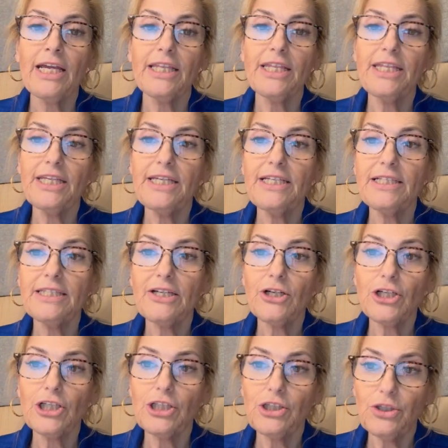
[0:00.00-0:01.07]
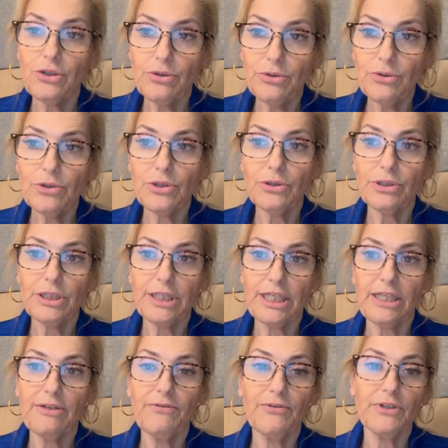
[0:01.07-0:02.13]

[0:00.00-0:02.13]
These are usually